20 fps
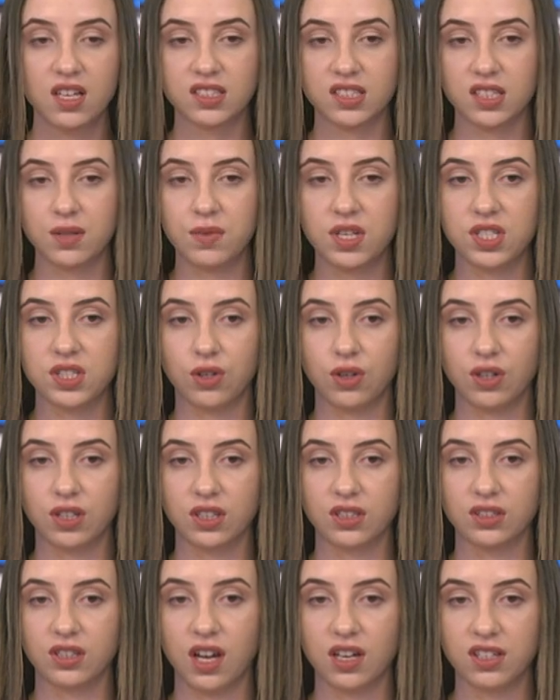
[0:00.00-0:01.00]
Some
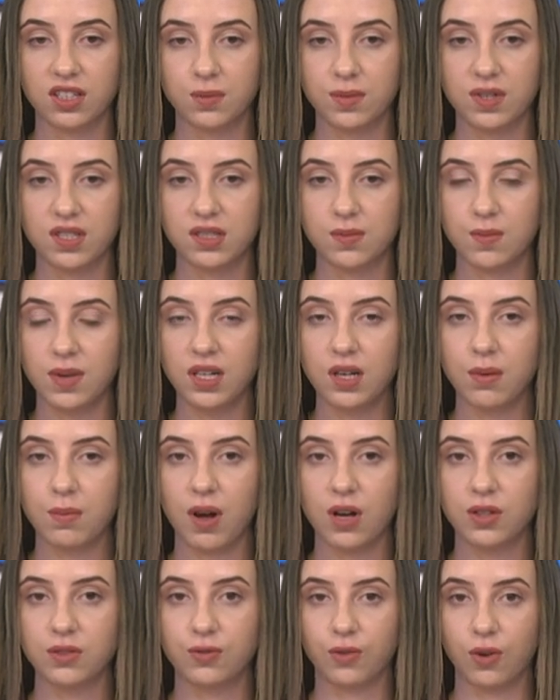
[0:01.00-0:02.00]
historical documents speak
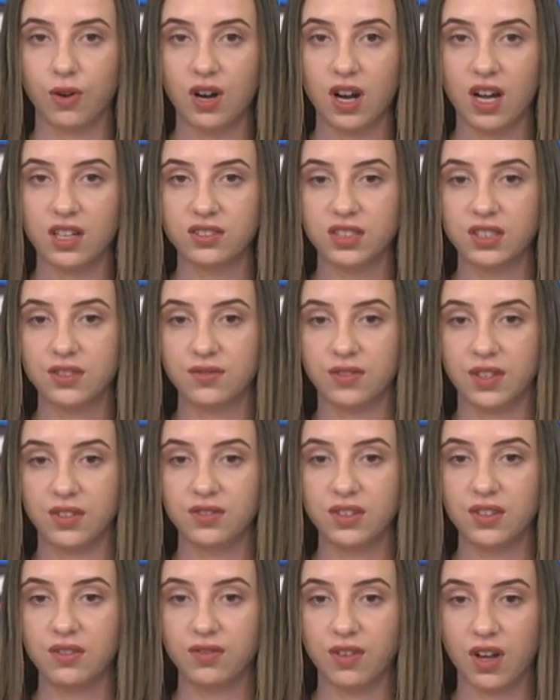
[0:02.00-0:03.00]
about
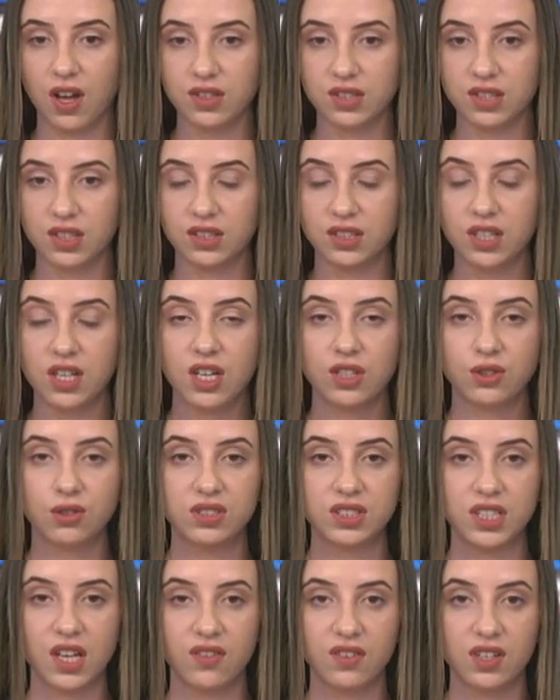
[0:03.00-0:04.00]
450,000
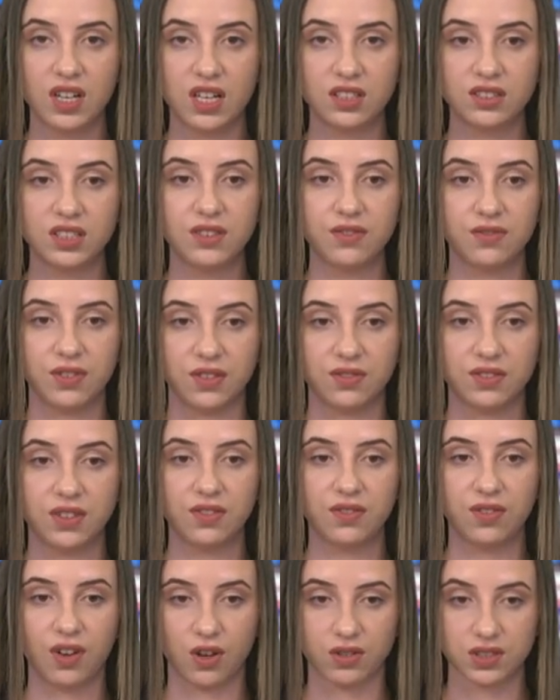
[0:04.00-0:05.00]
to
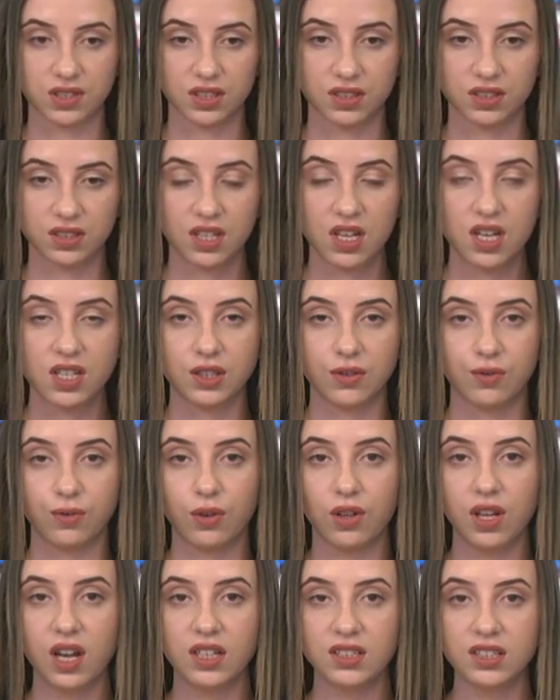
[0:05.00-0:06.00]
750,000. The
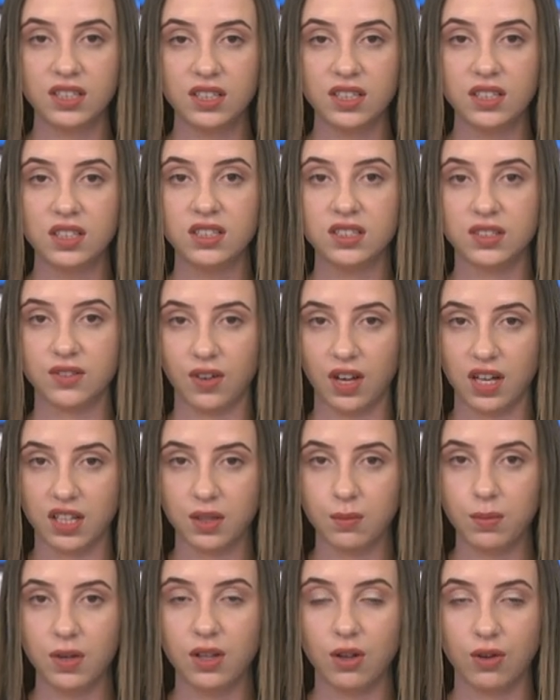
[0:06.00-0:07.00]
full article is
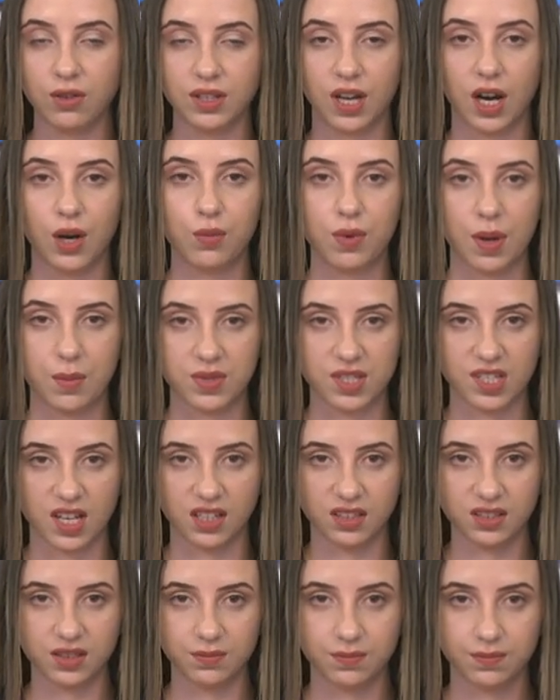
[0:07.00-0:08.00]
available on our
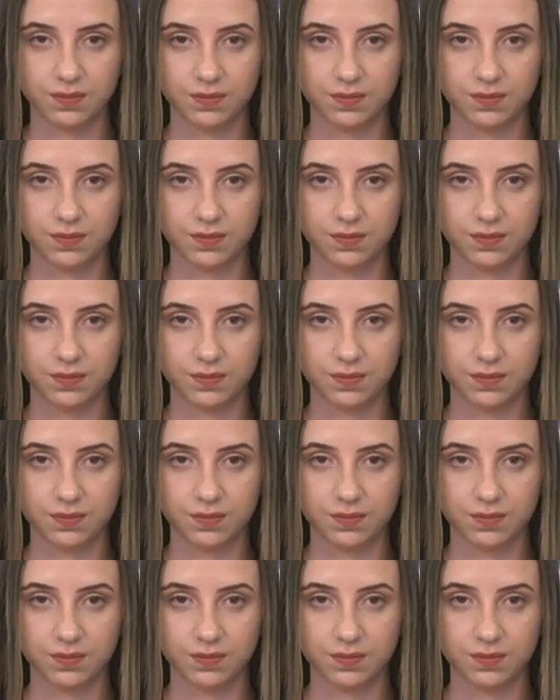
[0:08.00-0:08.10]
website.